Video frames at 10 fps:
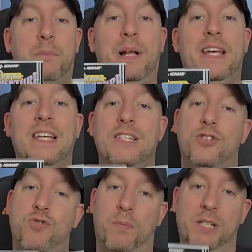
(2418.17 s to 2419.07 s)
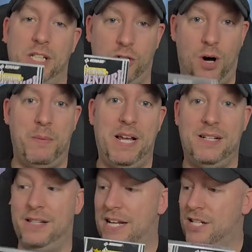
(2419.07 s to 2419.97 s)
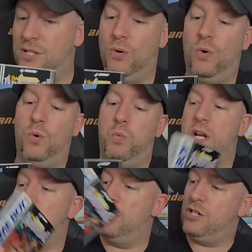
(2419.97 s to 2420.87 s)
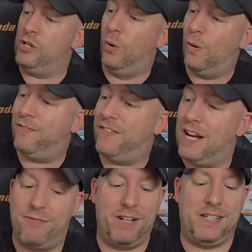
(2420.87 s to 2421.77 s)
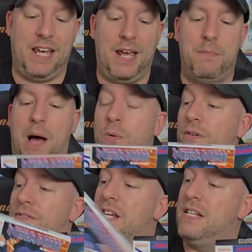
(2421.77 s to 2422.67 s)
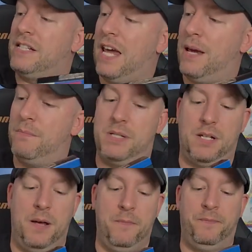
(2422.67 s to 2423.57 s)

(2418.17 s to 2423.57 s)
Please drop us a comment. Let us know which is your favourite game out of these games.